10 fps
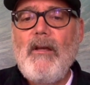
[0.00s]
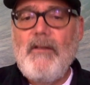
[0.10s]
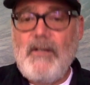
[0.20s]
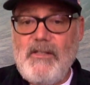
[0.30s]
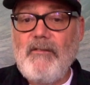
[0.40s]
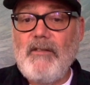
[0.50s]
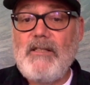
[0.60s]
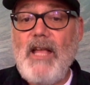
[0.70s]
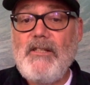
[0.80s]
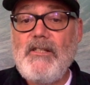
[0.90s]
the
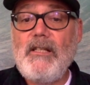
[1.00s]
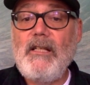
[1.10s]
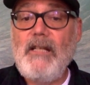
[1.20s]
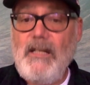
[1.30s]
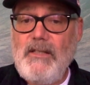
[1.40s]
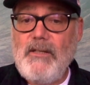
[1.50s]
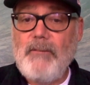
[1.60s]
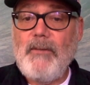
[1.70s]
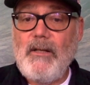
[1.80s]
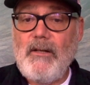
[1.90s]
civilization in
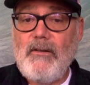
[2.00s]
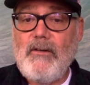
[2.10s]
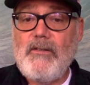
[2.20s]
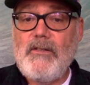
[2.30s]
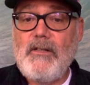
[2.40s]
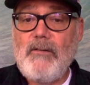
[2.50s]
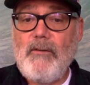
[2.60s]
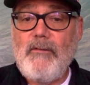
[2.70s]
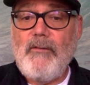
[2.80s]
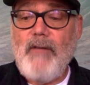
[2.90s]
Egypt that occurs in a
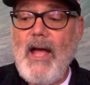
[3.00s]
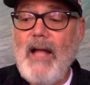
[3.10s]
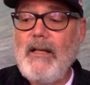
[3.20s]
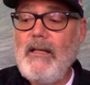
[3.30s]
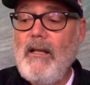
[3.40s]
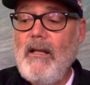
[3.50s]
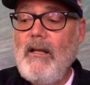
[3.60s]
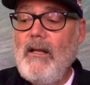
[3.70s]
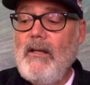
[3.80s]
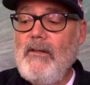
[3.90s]
river valley.
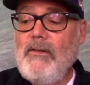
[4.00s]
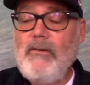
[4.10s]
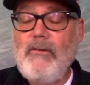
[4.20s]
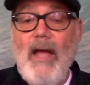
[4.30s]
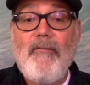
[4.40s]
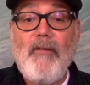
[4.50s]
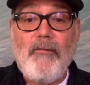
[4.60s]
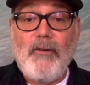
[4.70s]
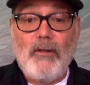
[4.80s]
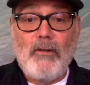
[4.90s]
You have the
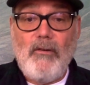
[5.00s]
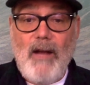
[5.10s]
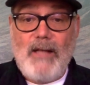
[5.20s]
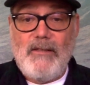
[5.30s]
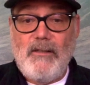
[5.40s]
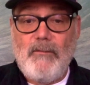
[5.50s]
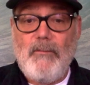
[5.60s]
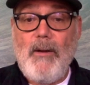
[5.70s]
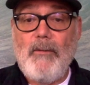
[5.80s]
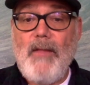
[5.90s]
Fertile Crescent.
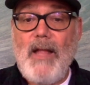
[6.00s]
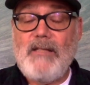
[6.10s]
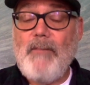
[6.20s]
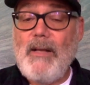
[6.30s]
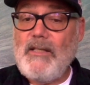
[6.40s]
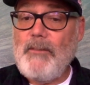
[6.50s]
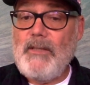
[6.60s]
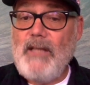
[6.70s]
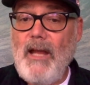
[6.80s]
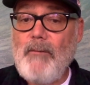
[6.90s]
Remember, that's
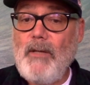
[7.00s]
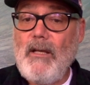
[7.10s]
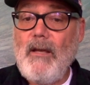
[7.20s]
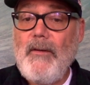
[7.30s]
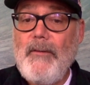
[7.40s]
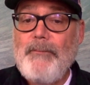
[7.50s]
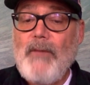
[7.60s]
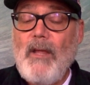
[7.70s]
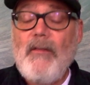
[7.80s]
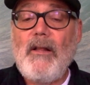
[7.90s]
Mesopotamia,
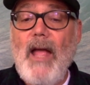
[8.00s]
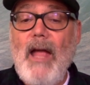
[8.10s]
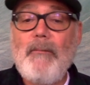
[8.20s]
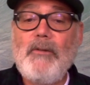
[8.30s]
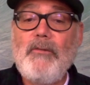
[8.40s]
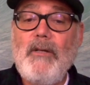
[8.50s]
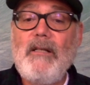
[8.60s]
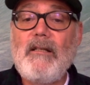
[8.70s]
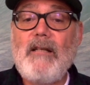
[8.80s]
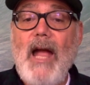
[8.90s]
the land between
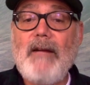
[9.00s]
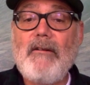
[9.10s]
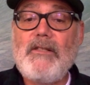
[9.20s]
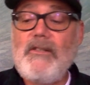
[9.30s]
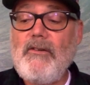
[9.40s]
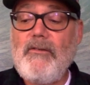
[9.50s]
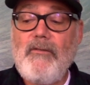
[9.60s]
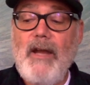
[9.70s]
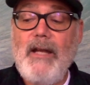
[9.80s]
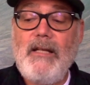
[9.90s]
the Tigris and
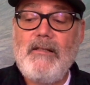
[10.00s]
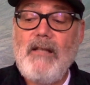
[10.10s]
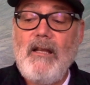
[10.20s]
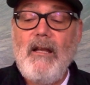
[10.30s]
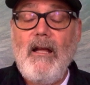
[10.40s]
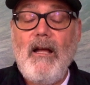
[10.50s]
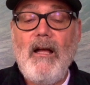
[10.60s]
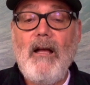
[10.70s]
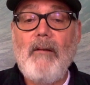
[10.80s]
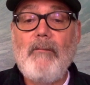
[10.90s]
Euphrates.
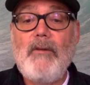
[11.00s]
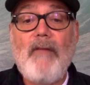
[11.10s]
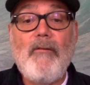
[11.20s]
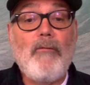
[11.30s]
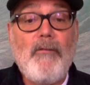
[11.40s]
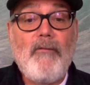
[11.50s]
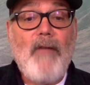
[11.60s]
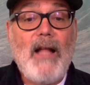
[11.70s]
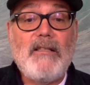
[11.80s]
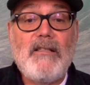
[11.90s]
You have a river
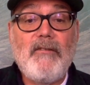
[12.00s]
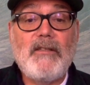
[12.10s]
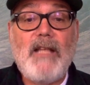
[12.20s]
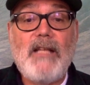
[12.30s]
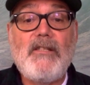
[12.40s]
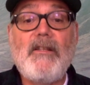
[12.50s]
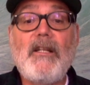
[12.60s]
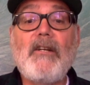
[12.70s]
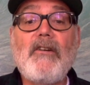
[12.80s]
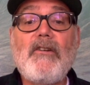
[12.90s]
valley civilization that
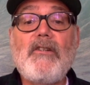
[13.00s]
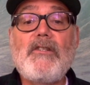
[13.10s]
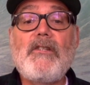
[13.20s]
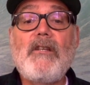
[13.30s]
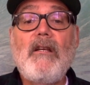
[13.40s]
occurs